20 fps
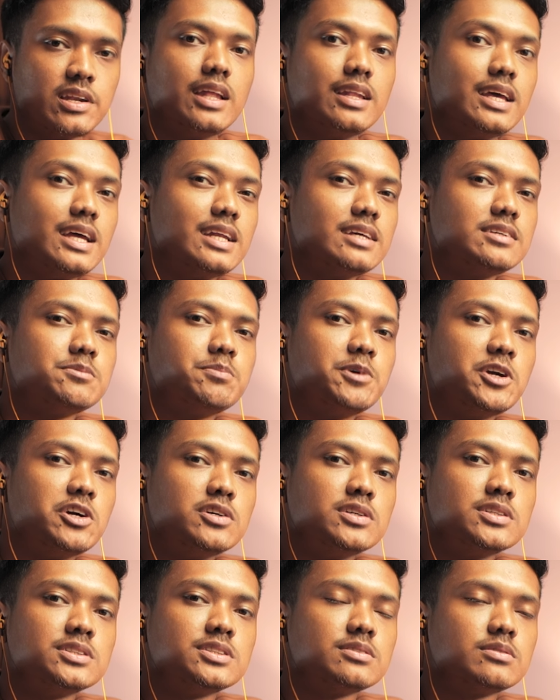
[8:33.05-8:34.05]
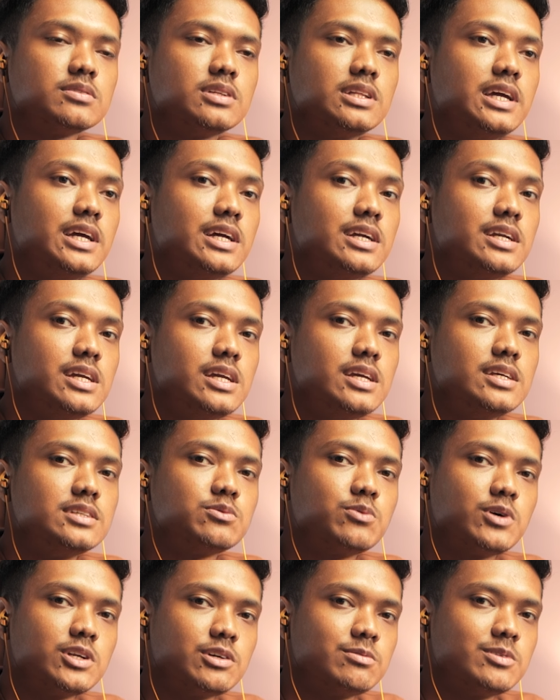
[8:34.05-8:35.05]
and that is because layering
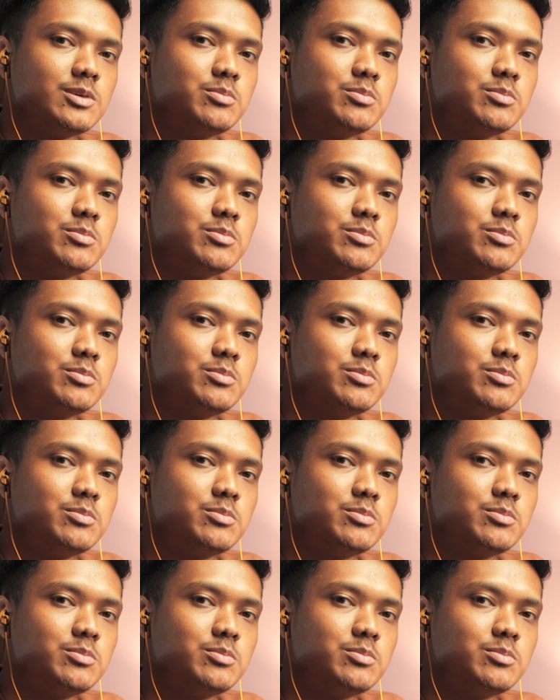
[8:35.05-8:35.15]
is one of